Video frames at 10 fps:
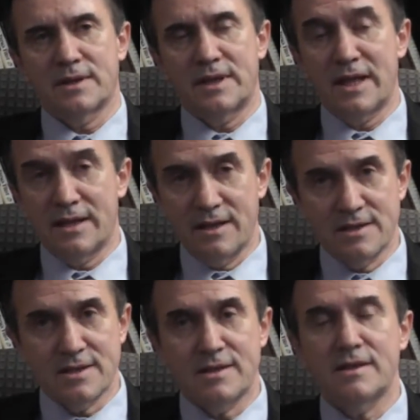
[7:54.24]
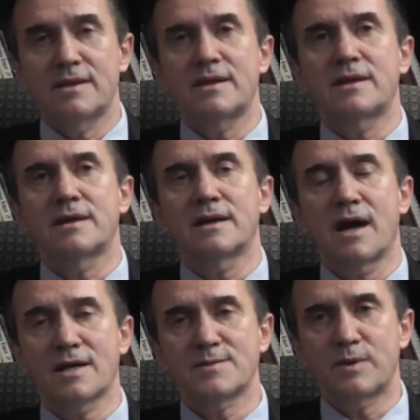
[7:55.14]
In addition, the
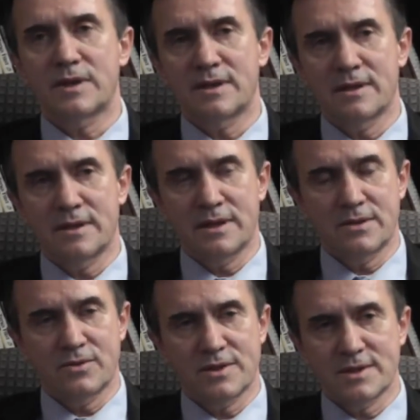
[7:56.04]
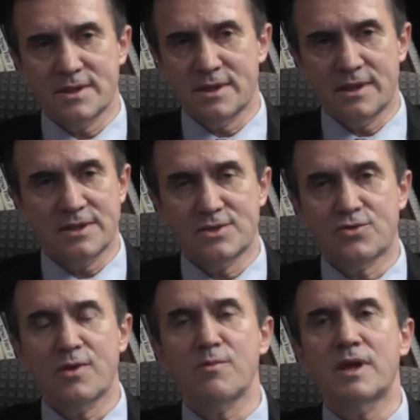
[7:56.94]
hospital was
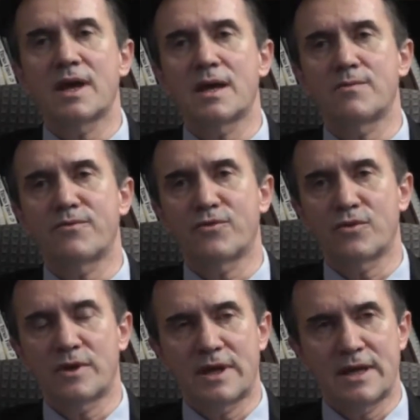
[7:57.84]
extremely helpful